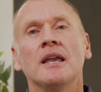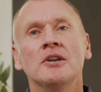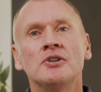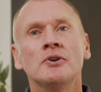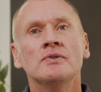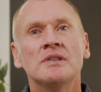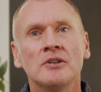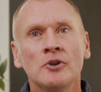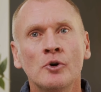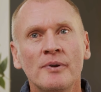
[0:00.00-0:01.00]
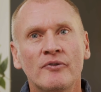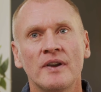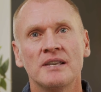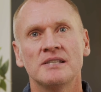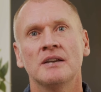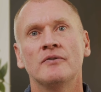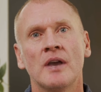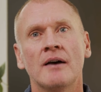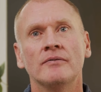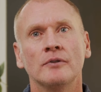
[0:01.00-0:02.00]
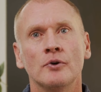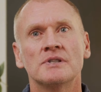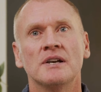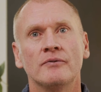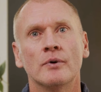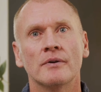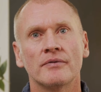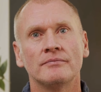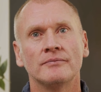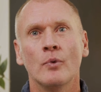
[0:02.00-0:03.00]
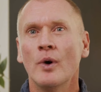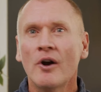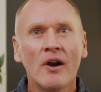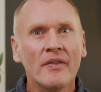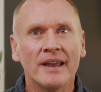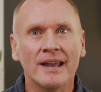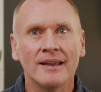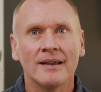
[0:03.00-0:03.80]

issues that you'll be facing if you have low self-worth. What are they?